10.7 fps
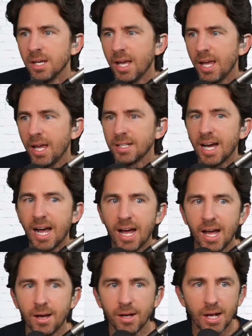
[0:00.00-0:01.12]
And
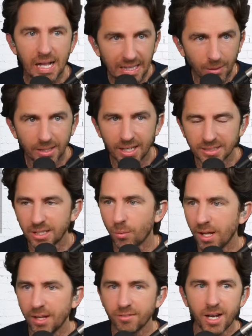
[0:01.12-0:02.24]
I, like I said,
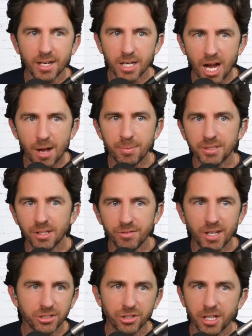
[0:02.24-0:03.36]
while I've got copies of
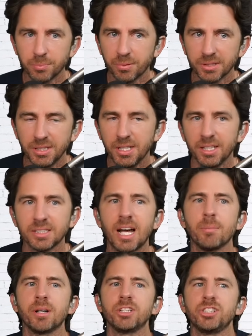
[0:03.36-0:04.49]
yesterday's proceedings,
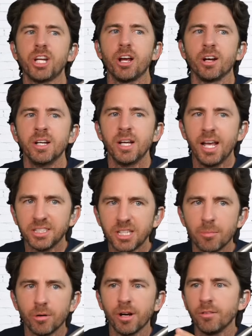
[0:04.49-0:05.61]
I'm going to share a
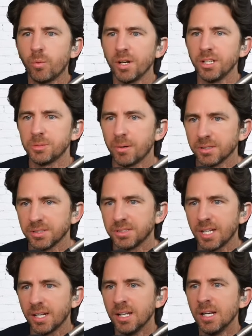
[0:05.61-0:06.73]
summary of what each person
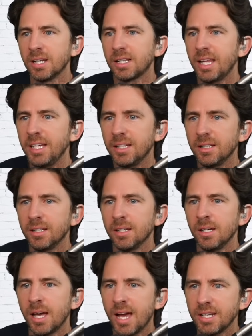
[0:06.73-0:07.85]
said. Clayton
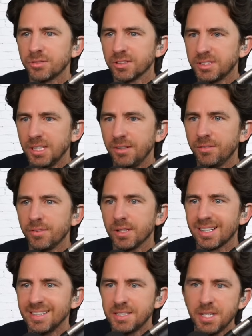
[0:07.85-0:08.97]
has received
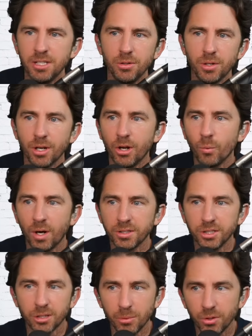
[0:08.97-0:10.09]
continued and
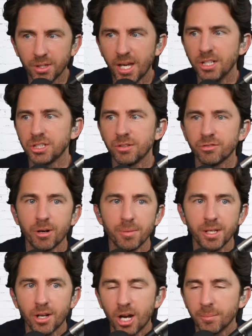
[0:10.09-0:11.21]
unwanted communication from the
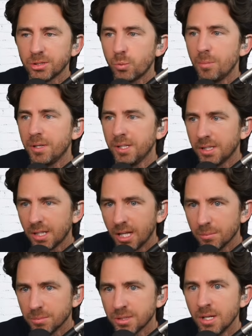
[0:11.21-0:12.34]
anonymous women, he
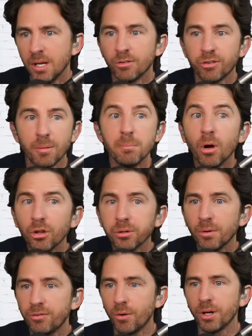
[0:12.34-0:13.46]
claims, from
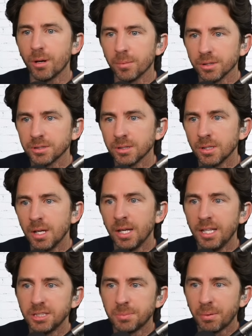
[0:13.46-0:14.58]
multiple phone numbers.
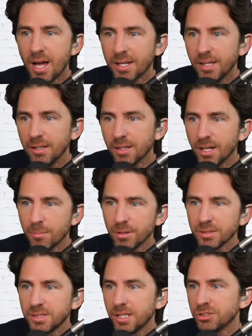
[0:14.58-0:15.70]
He's blocking the
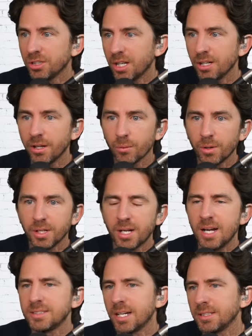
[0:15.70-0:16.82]
numbers, and then she'll get another one and
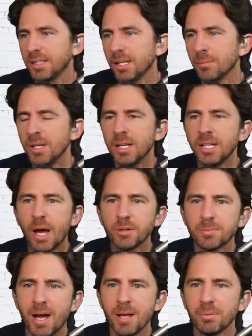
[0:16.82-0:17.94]
contacting him. Now, it's
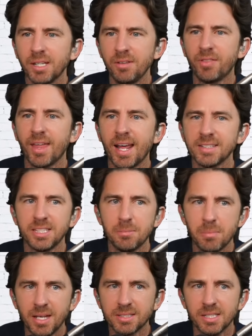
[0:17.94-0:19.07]
my belief that as he
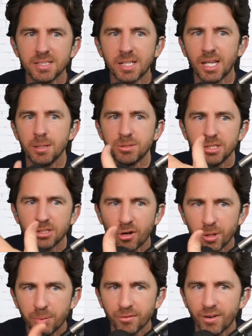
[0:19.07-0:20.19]
makes these claims, he's
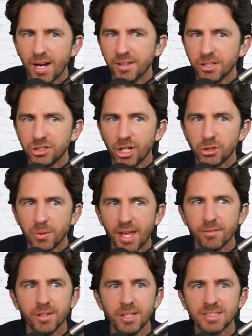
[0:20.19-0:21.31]
already provided the judge with
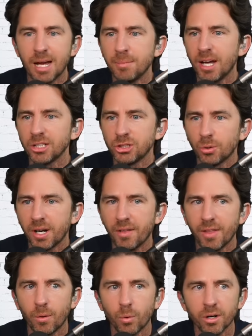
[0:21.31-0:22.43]
evidence. I'm not sure how
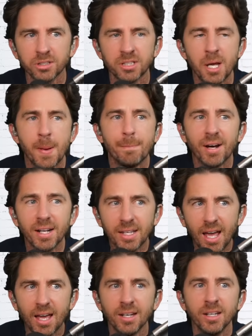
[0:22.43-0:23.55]
that works. But
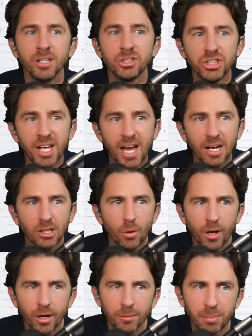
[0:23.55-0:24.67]
again, she had a
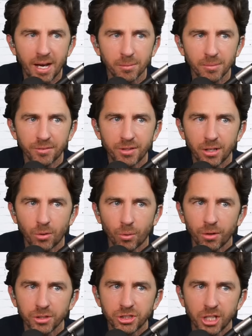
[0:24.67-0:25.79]
lawyer, bottom left-hand
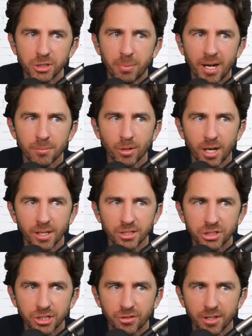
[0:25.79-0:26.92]
corner, judge bottom right, and
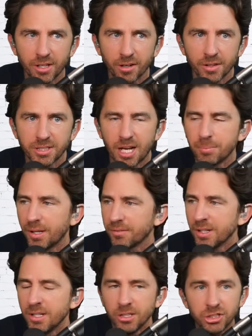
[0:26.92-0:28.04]
she's right there on the top left.
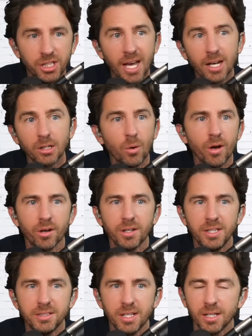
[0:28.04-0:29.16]
She had a lawyer, and
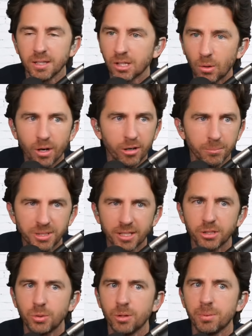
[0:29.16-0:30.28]
he didn't. The lawyer
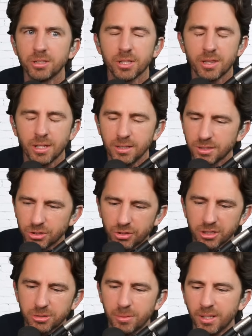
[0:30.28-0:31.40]
objected to a bunch of things, and
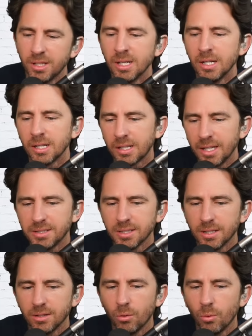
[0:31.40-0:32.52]
trust me,
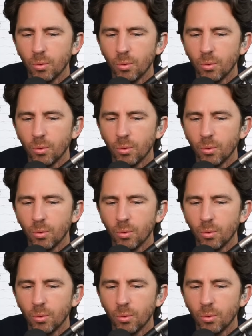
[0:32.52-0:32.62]
Clayton,